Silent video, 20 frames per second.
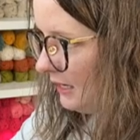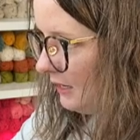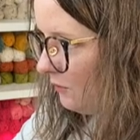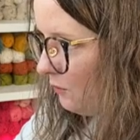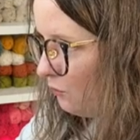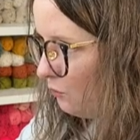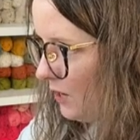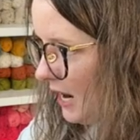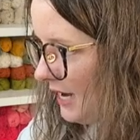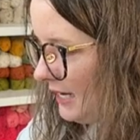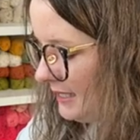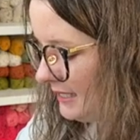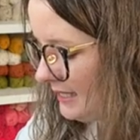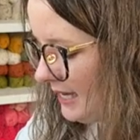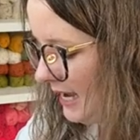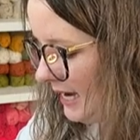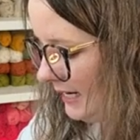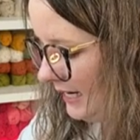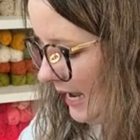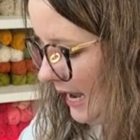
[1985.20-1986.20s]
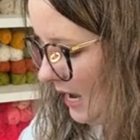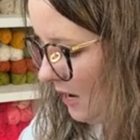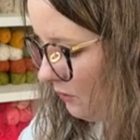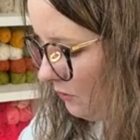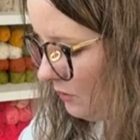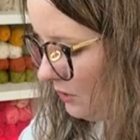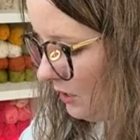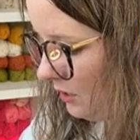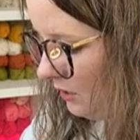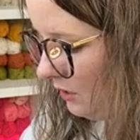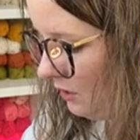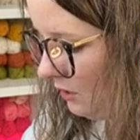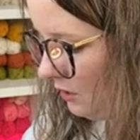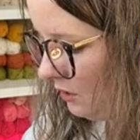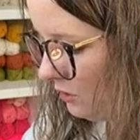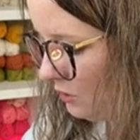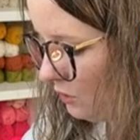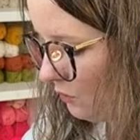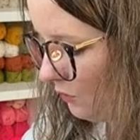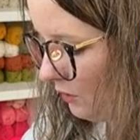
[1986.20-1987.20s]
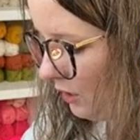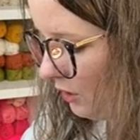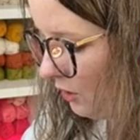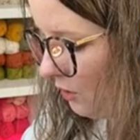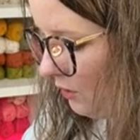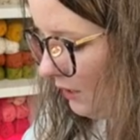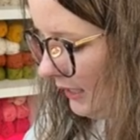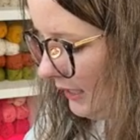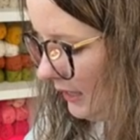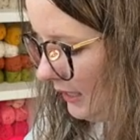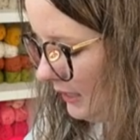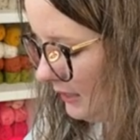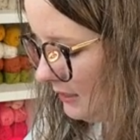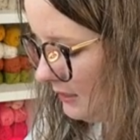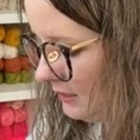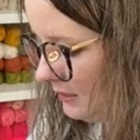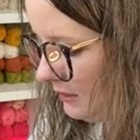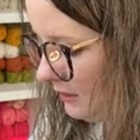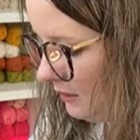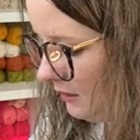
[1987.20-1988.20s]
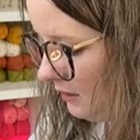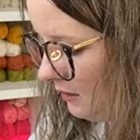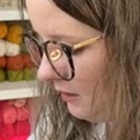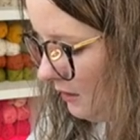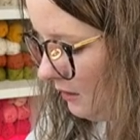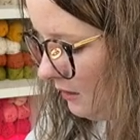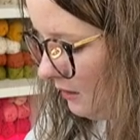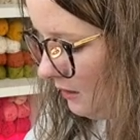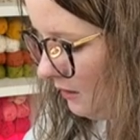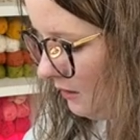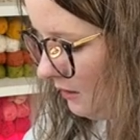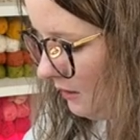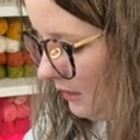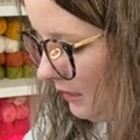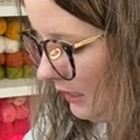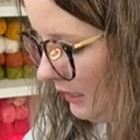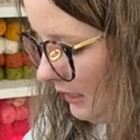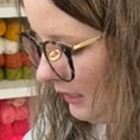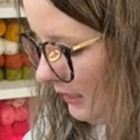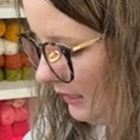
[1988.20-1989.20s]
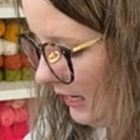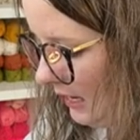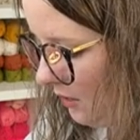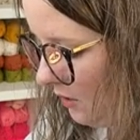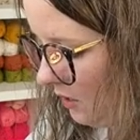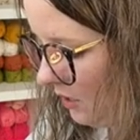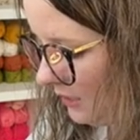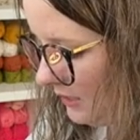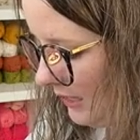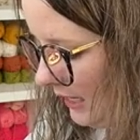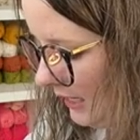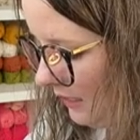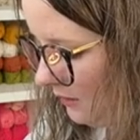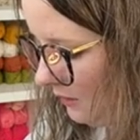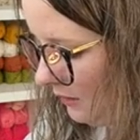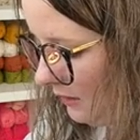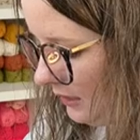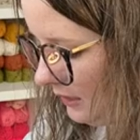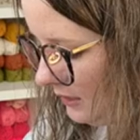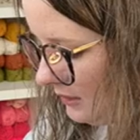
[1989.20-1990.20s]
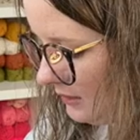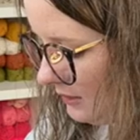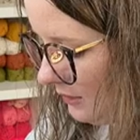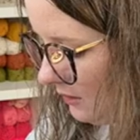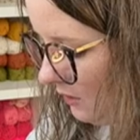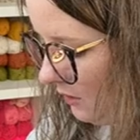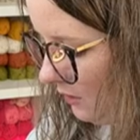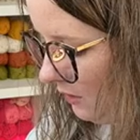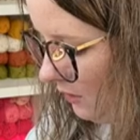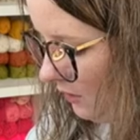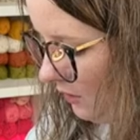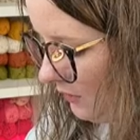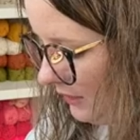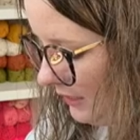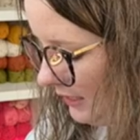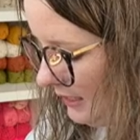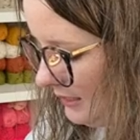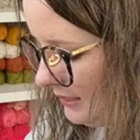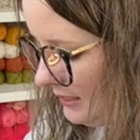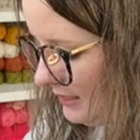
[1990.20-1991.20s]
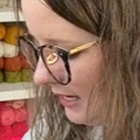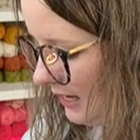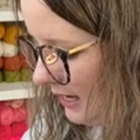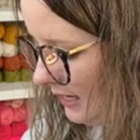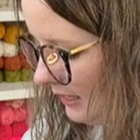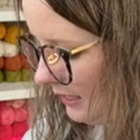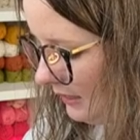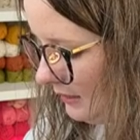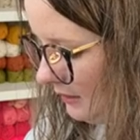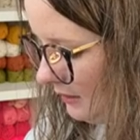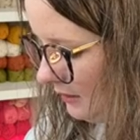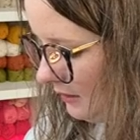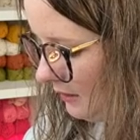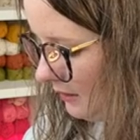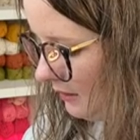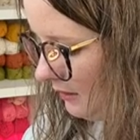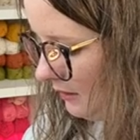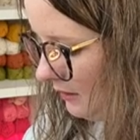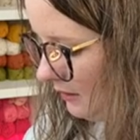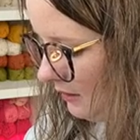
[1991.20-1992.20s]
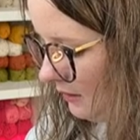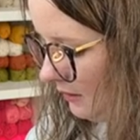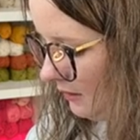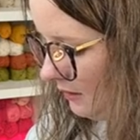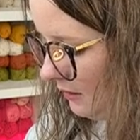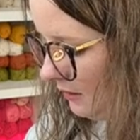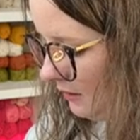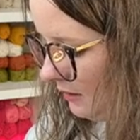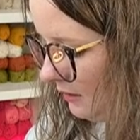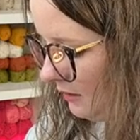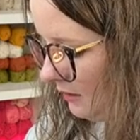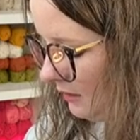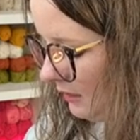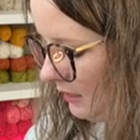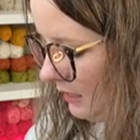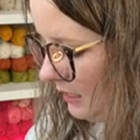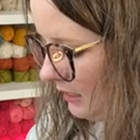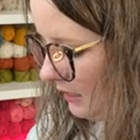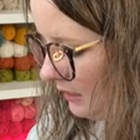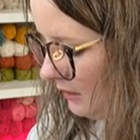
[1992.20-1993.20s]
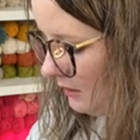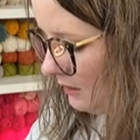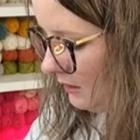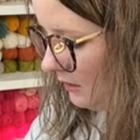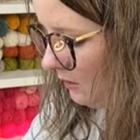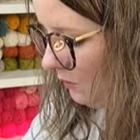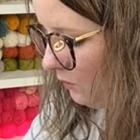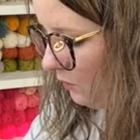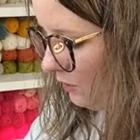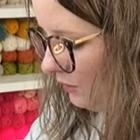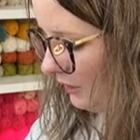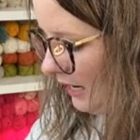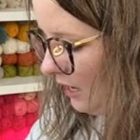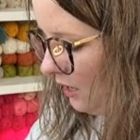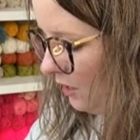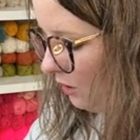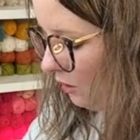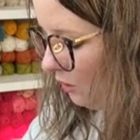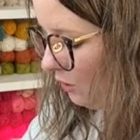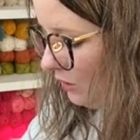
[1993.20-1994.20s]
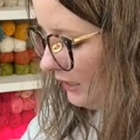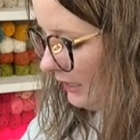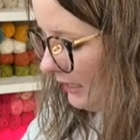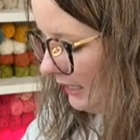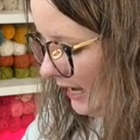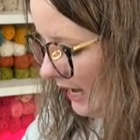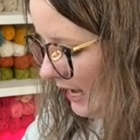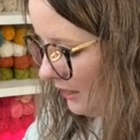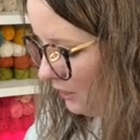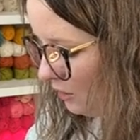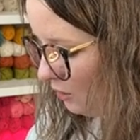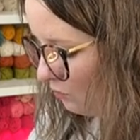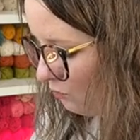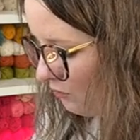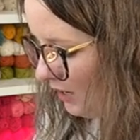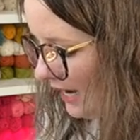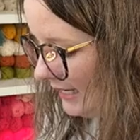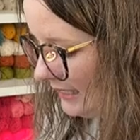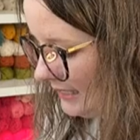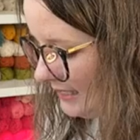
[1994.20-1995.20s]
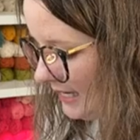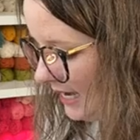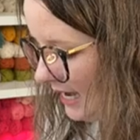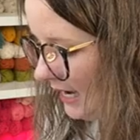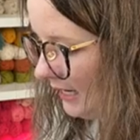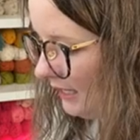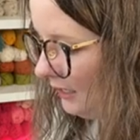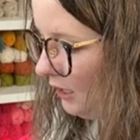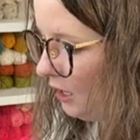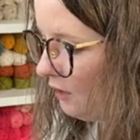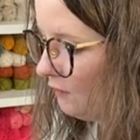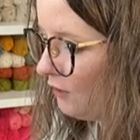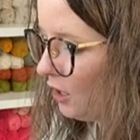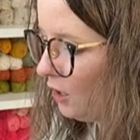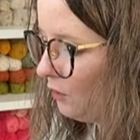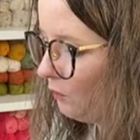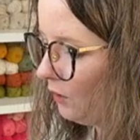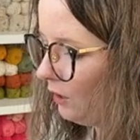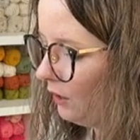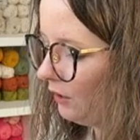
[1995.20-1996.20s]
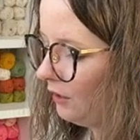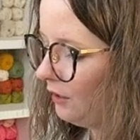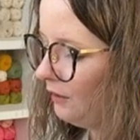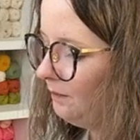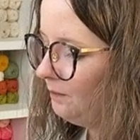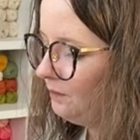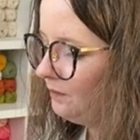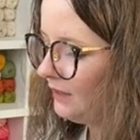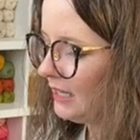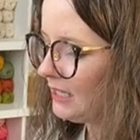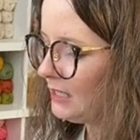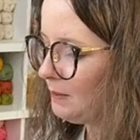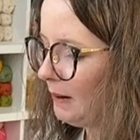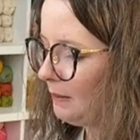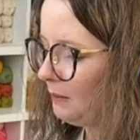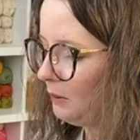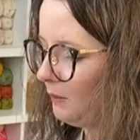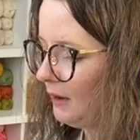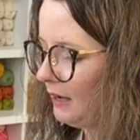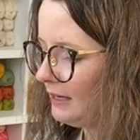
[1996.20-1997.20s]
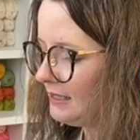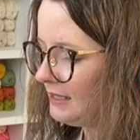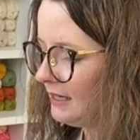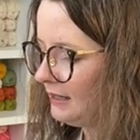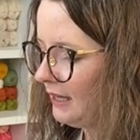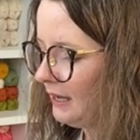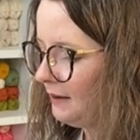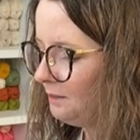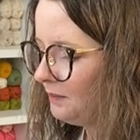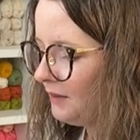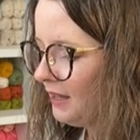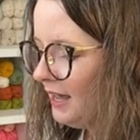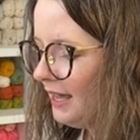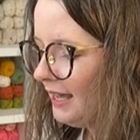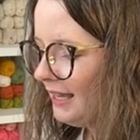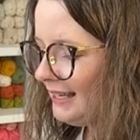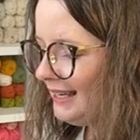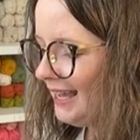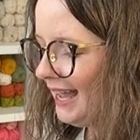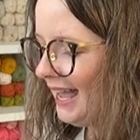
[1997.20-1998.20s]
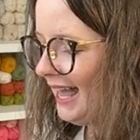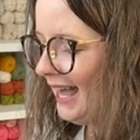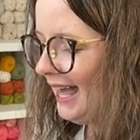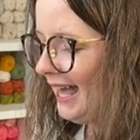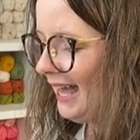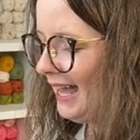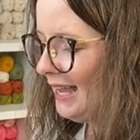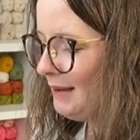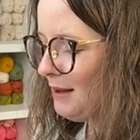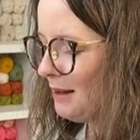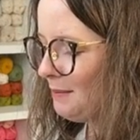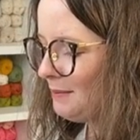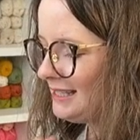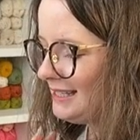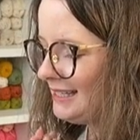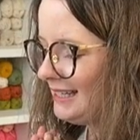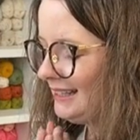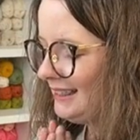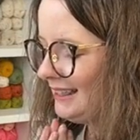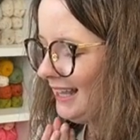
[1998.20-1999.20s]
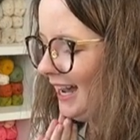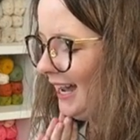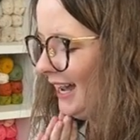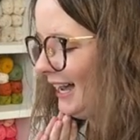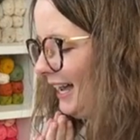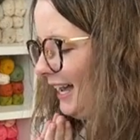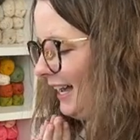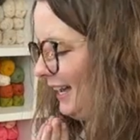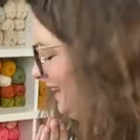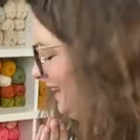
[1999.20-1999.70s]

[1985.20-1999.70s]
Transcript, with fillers: right side out. So we're going to go like this. And now our tail is on the inside, and we're now looking at the right side of our work. That's probably why I said that. Yay, Mamacita!